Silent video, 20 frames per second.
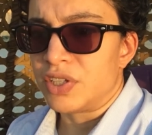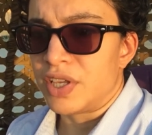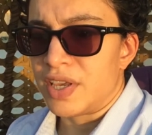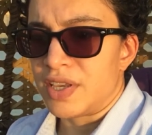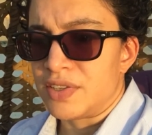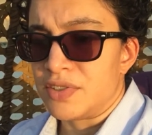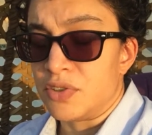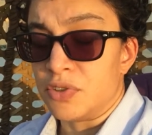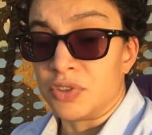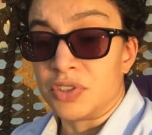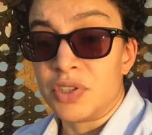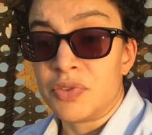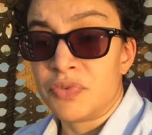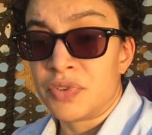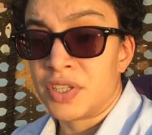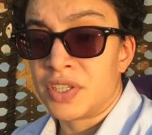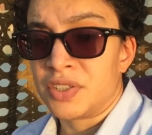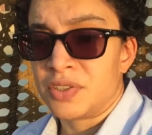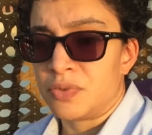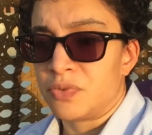a
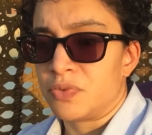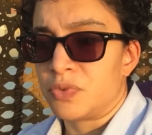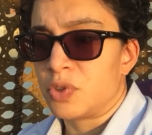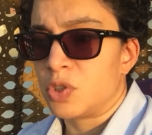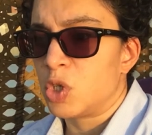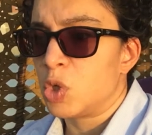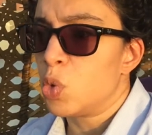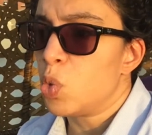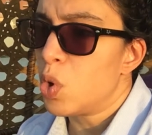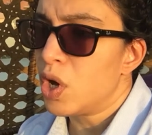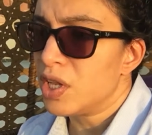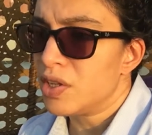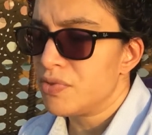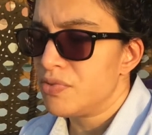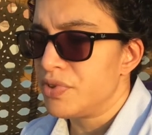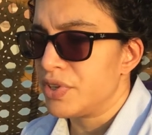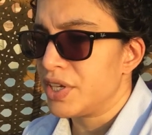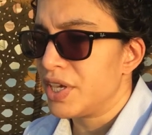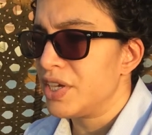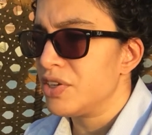certificate of
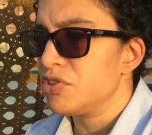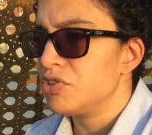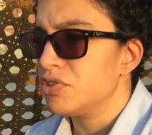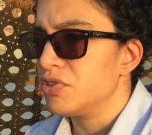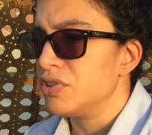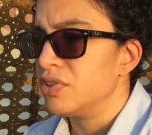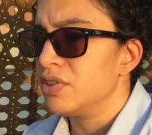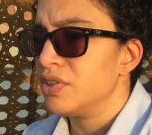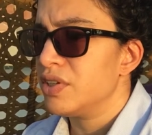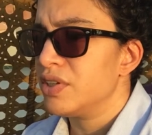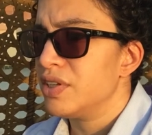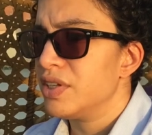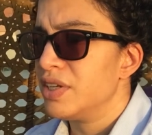qualification